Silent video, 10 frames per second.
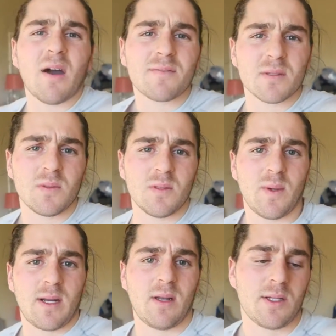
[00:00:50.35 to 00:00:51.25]
comfortable to
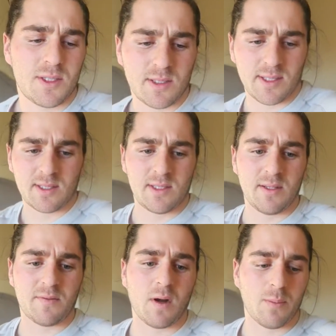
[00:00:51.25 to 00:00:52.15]
wear, not just like
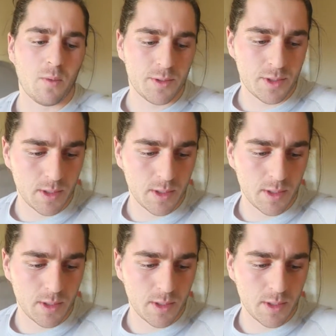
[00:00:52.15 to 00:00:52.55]
stiff cardboard